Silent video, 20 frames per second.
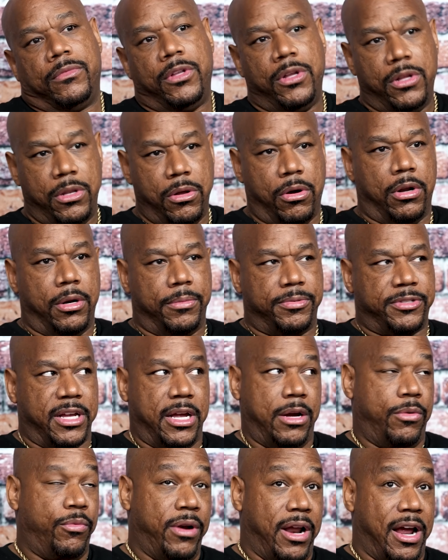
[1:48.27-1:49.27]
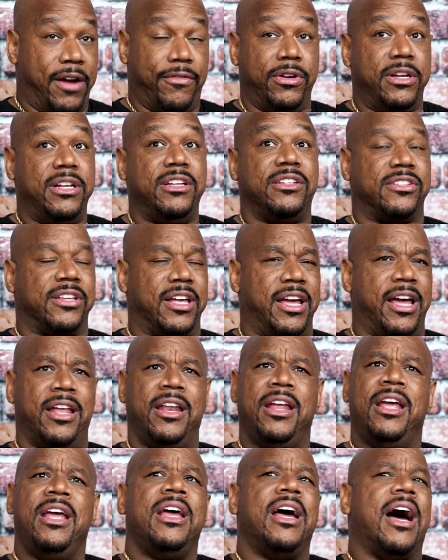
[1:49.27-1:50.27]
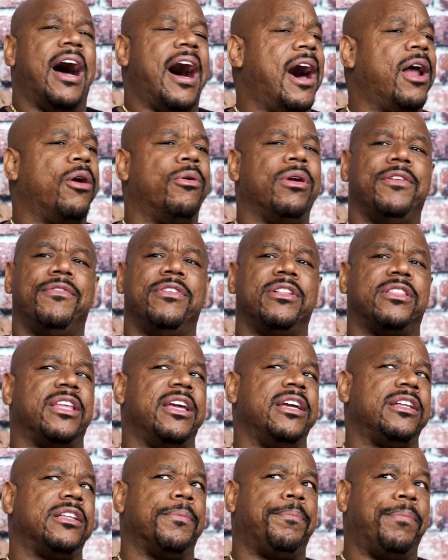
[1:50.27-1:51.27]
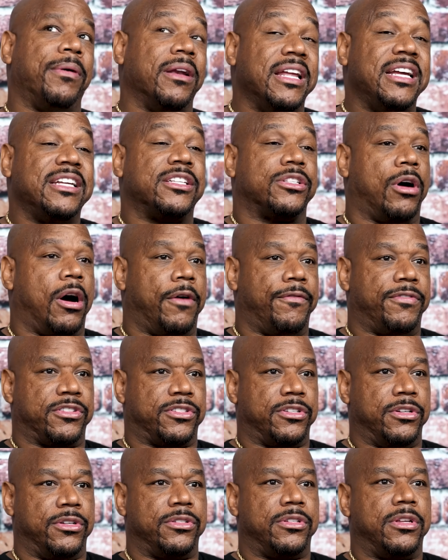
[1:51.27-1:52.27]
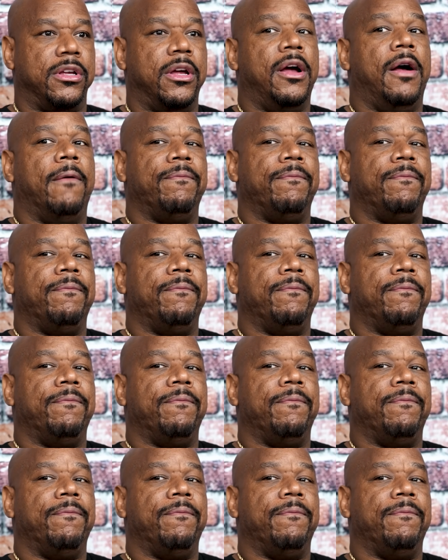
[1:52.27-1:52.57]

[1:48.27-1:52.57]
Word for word: You know what I'm saying? Whatever he said, I don't even think the police officers